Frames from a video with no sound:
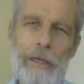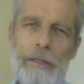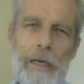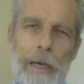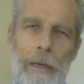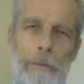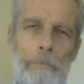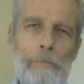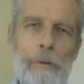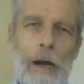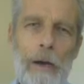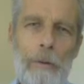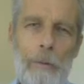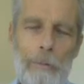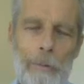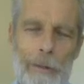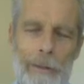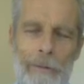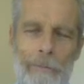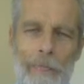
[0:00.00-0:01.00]
of the time,
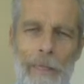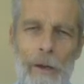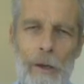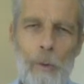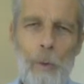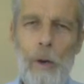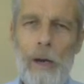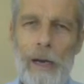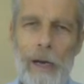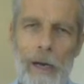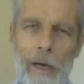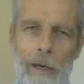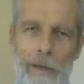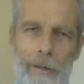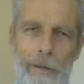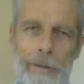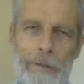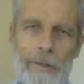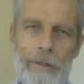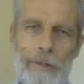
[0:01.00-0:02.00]
probably.
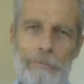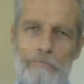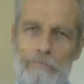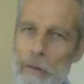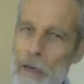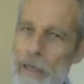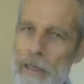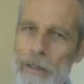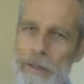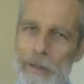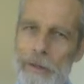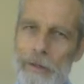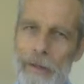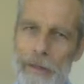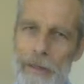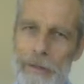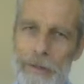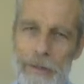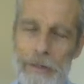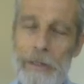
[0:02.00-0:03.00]
It's money to
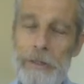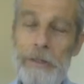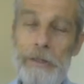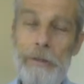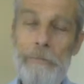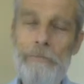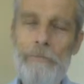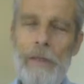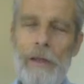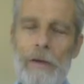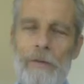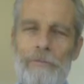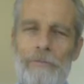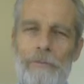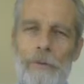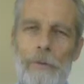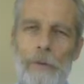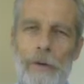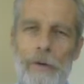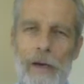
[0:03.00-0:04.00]
the system
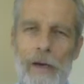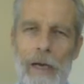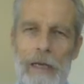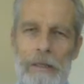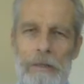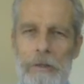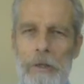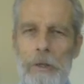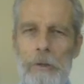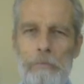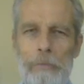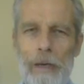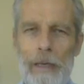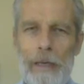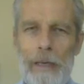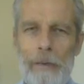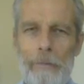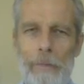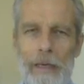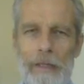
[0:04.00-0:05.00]
for,
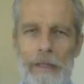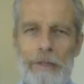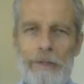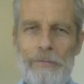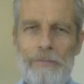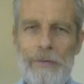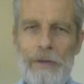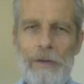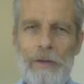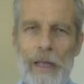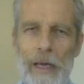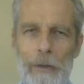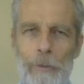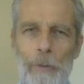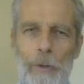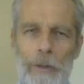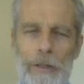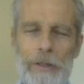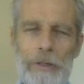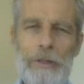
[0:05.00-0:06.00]
but it makes you feel like,
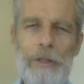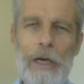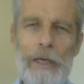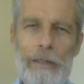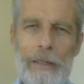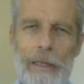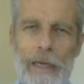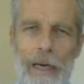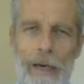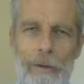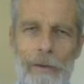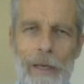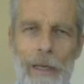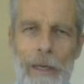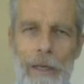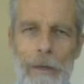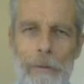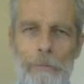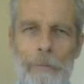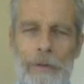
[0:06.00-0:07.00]
well, you checked it out.
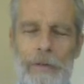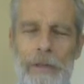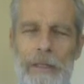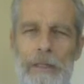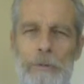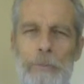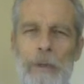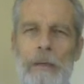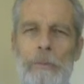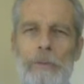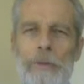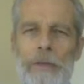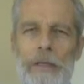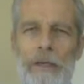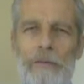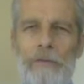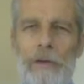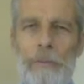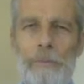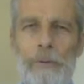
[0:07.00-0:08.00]
But these people are
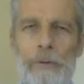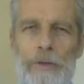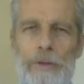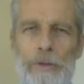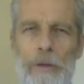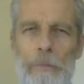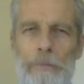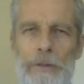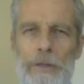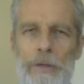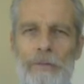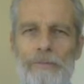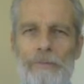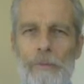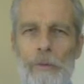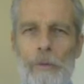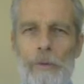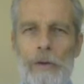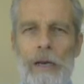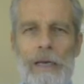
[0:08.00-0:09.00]
given a prescription
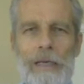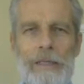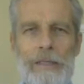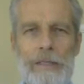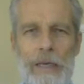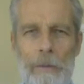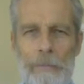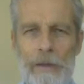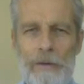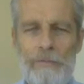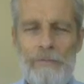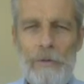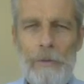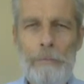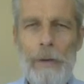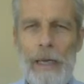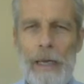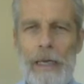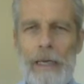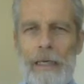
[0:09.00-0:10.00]
for something for
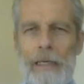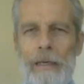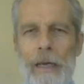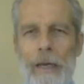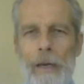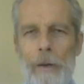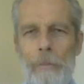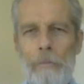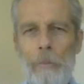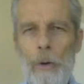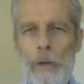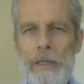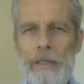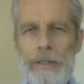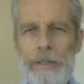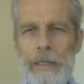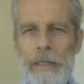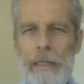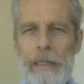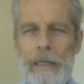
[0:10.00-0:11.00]
pain,
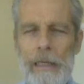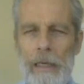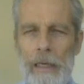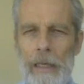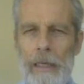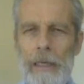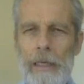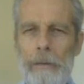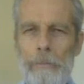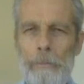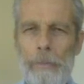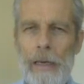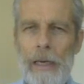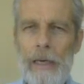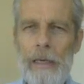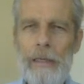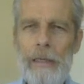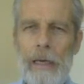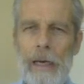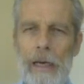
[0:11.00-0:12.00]
moist heat, lay in
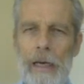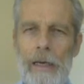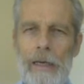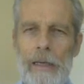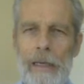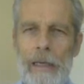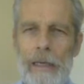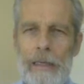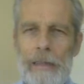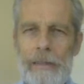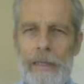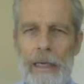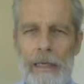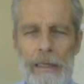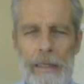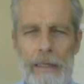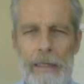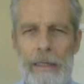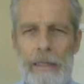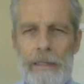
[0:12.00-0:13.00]
bed,
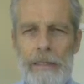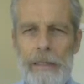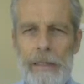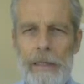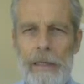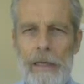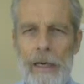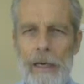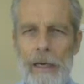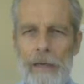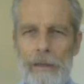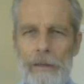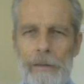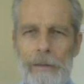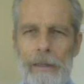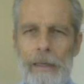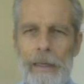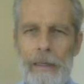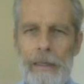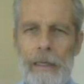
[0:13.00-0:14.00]
take it easy,
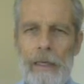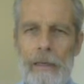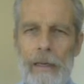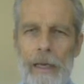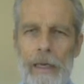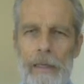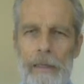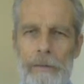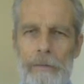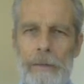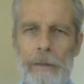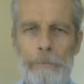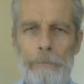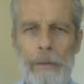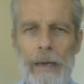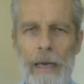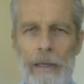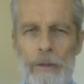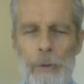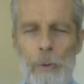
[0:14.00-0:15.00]
and get
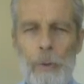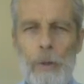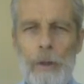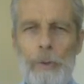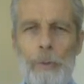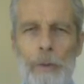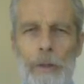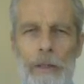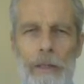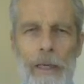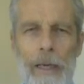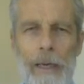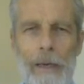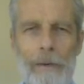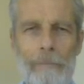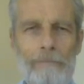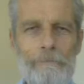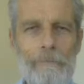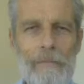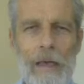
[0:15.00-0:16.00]
back to work when you
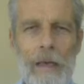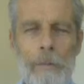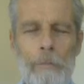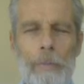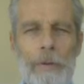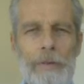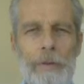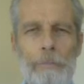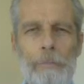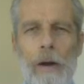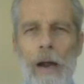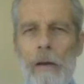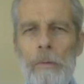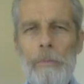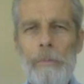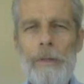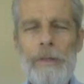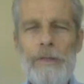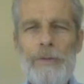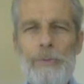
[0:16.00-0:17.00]
can. But the
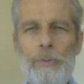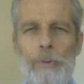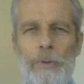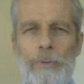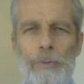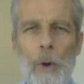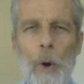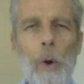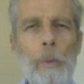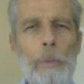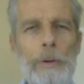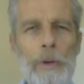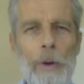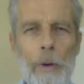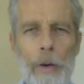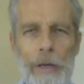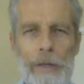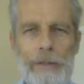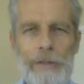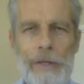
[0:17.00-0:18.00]
problem is, with
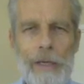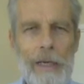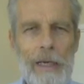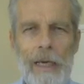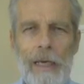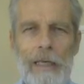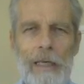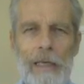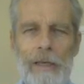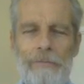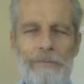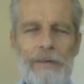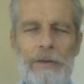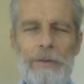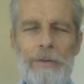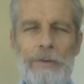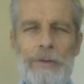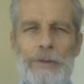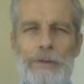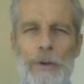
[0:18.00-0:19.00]
opioids, it
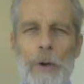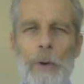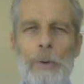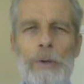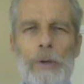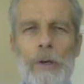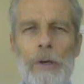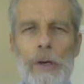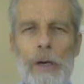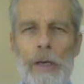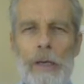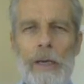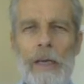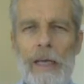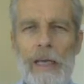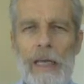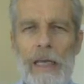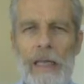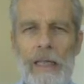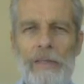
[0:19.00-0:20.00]
feels so good
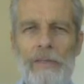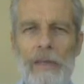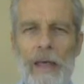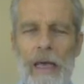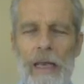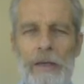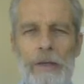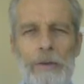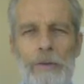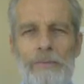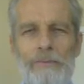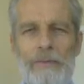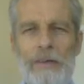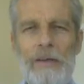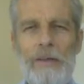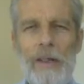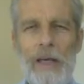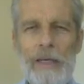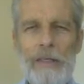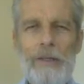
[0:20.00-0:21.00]
that you
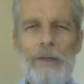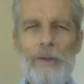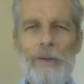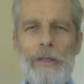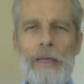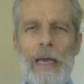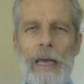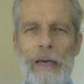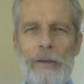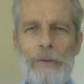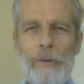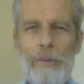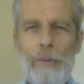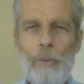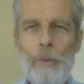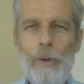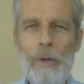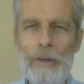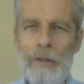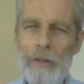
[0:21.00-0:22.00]
feel like you can handle the
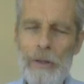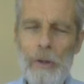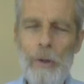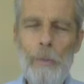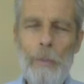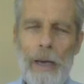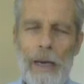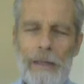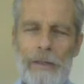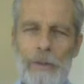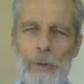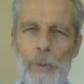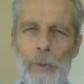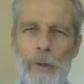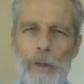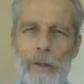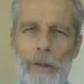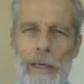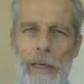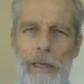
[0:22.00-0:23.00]
work. You go back to
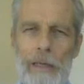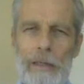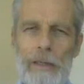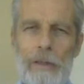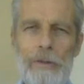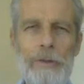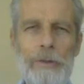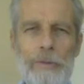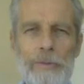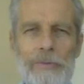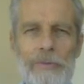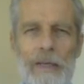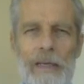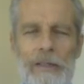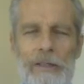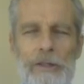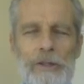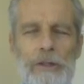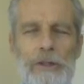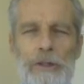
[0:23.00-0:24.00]
work and you do
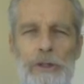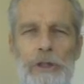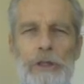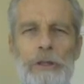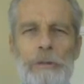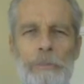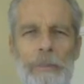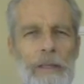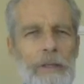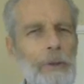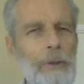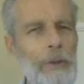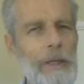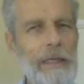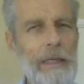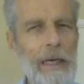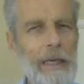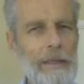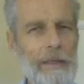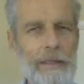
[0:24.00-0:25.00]
things you shouldn't be
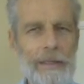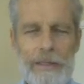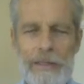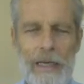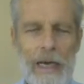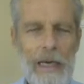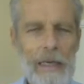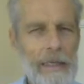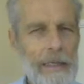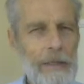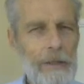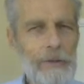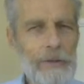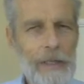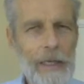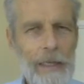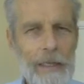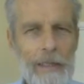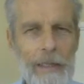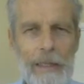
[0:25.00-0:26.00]
doing yet. It's not healed
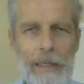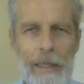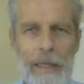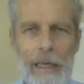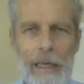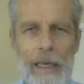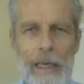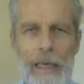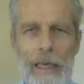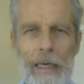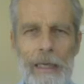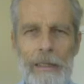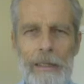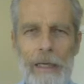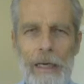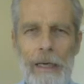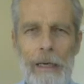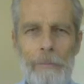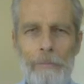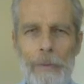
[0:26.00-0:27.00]
yet. And
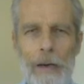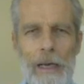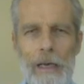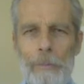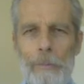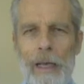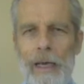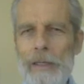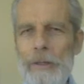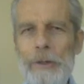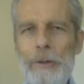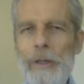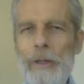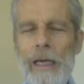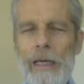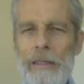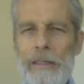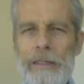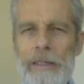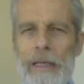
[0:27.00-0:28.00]
bottom line, you
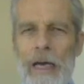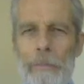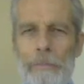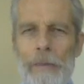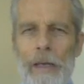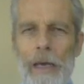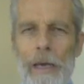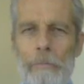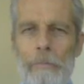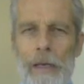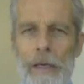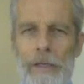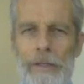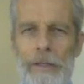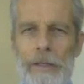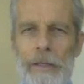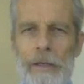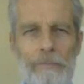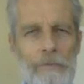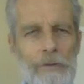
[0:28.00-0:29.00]
can't stop that
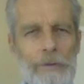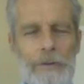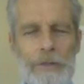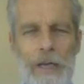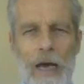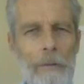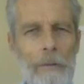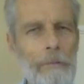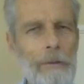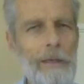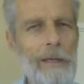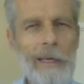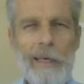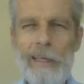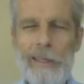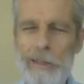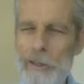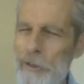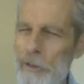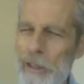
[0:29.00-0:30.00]
medicine. If you stop it,
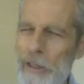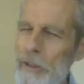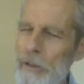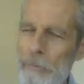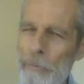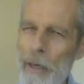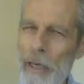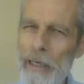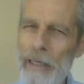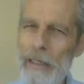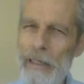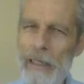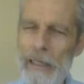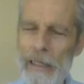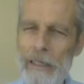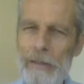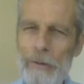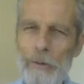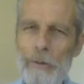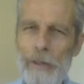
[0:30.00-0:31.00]
you get the pain
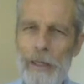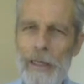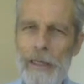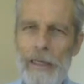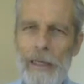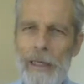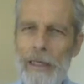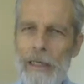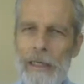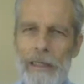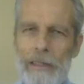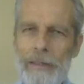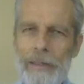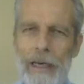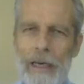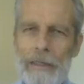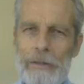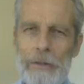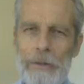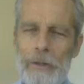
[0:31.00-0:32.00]
again, okay?
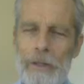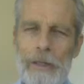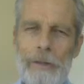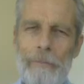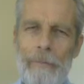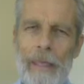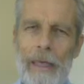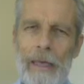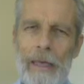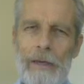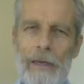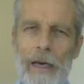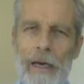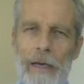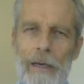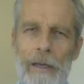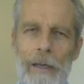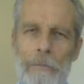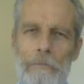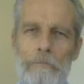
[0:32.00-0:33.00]
Not good,
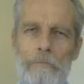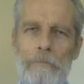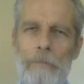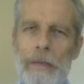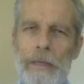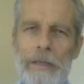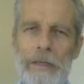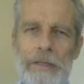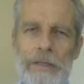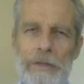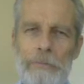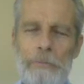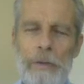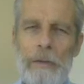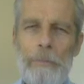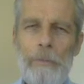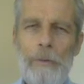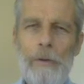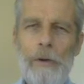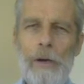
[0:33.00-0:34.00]
and millions of
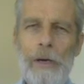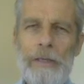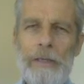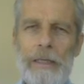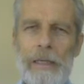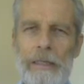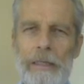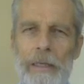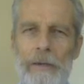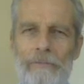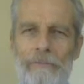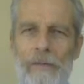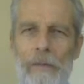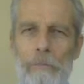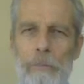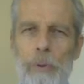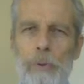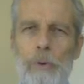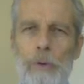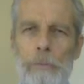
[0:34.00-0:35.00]
people are addicted
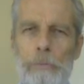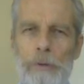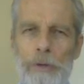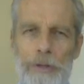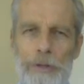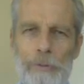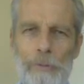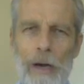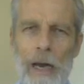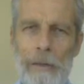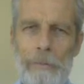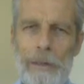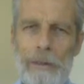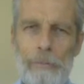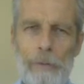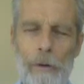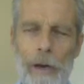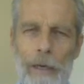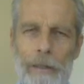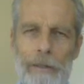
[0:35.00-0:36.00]
from poor prescribing
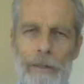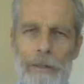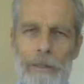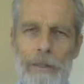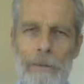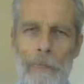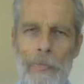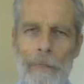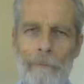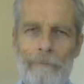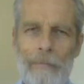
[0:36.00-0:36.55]
practice.